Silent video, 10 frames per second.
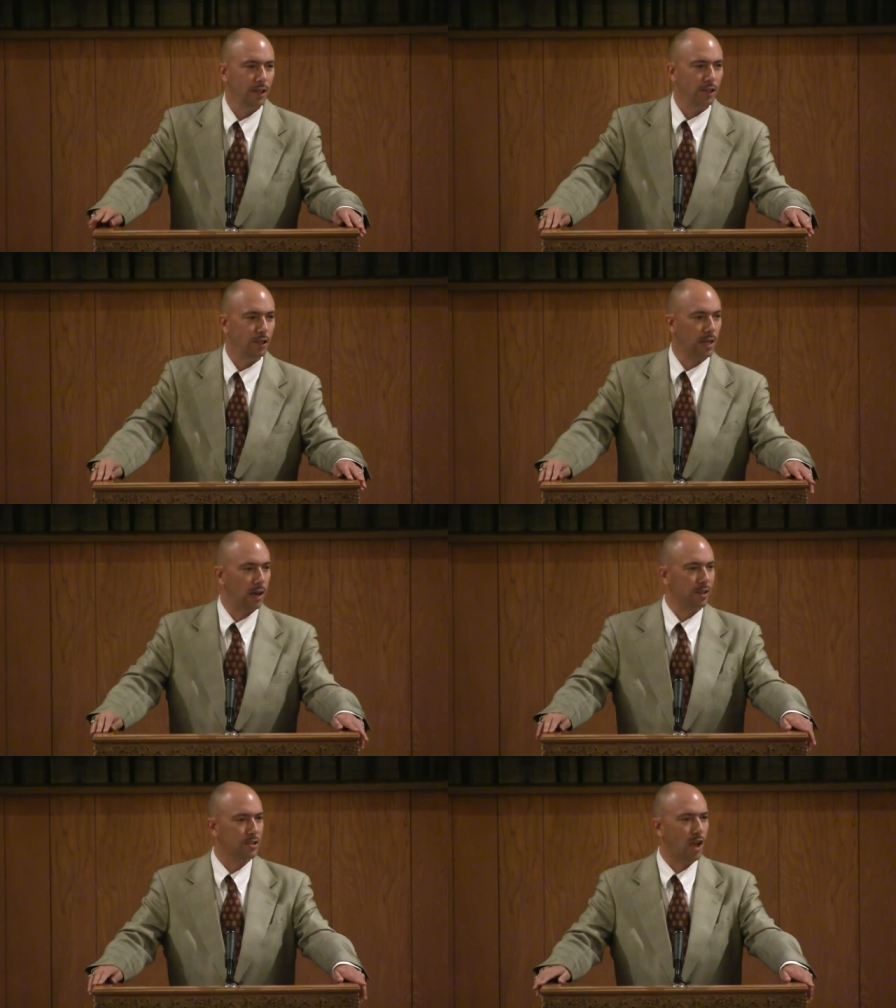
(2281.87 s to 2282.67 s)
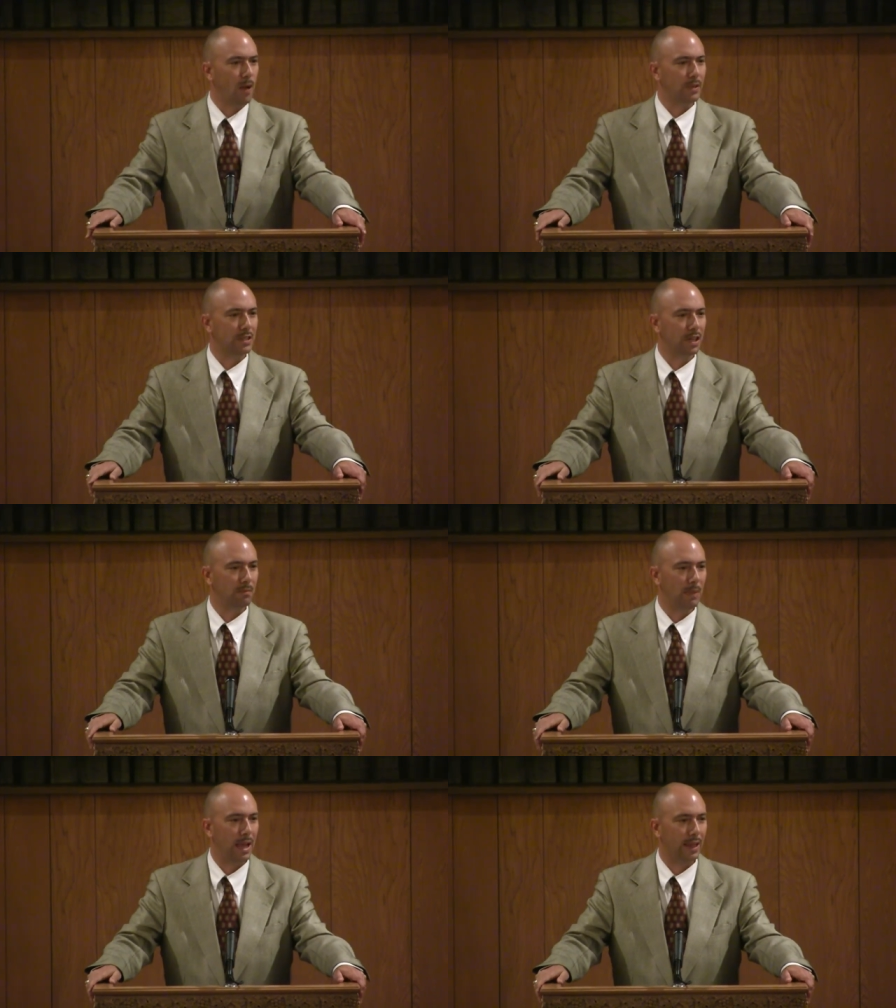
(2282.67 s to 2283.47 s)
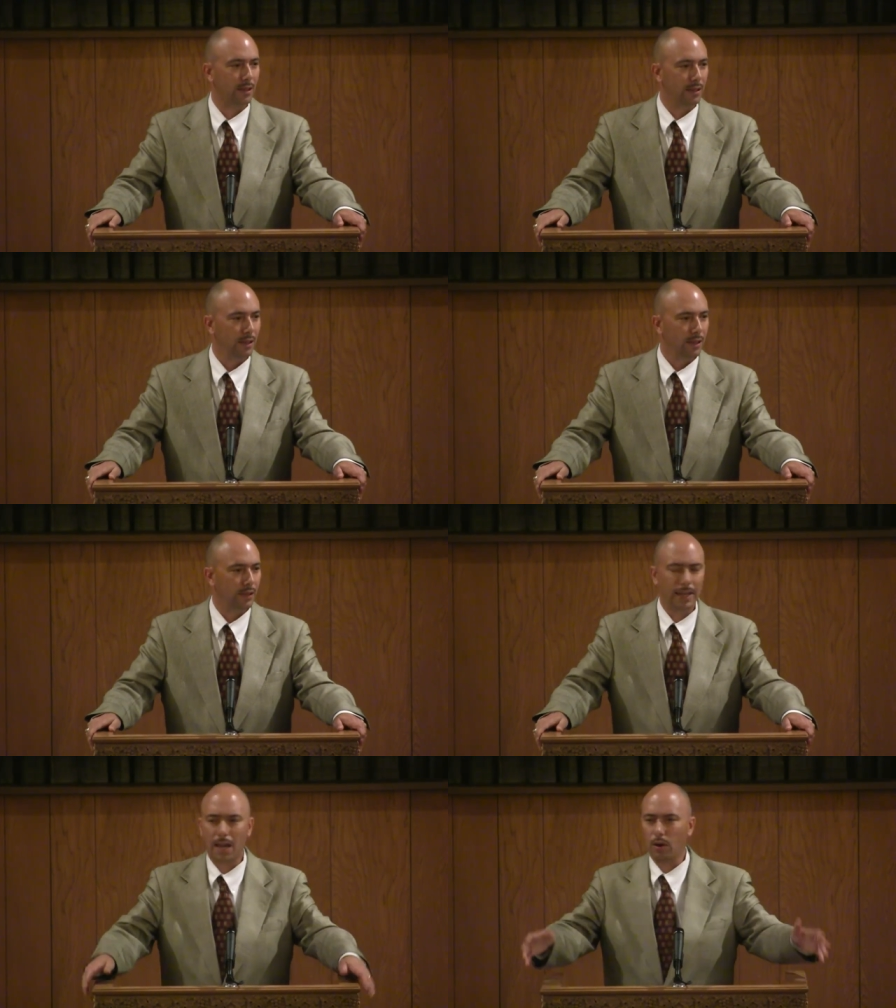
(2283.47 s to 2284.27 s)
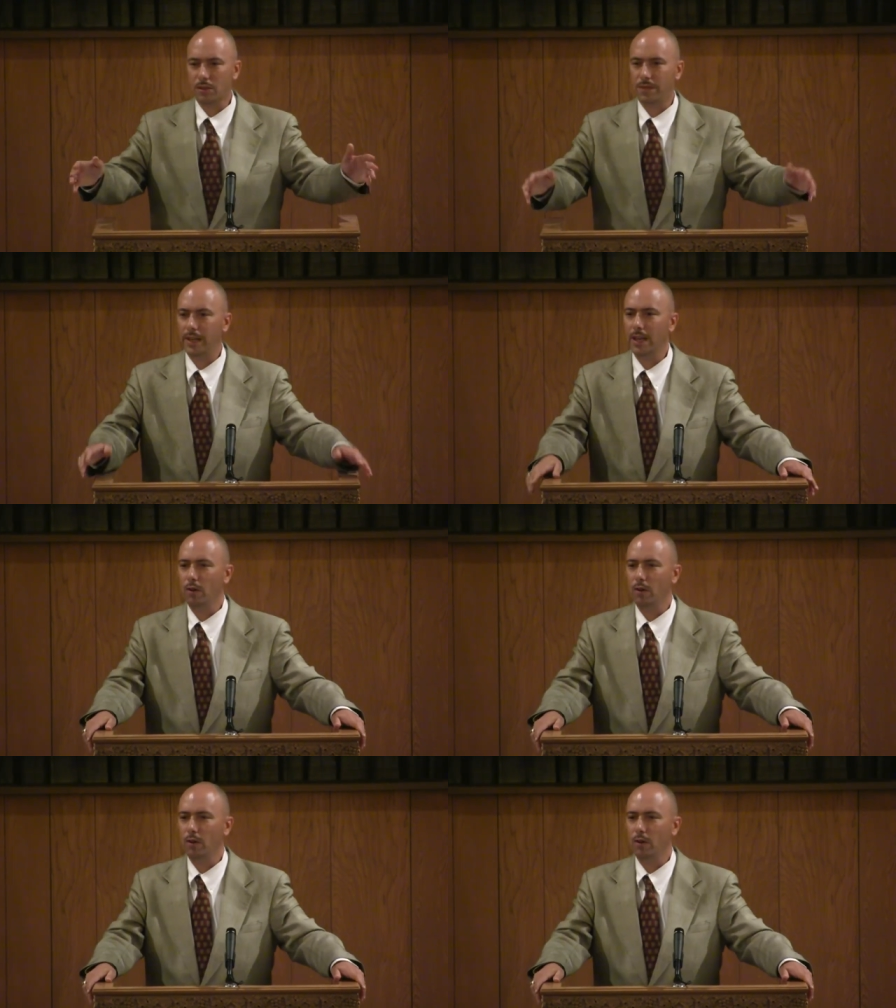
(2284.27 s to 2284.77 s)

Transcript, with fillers: You know, got all these zombies come back. They got all these video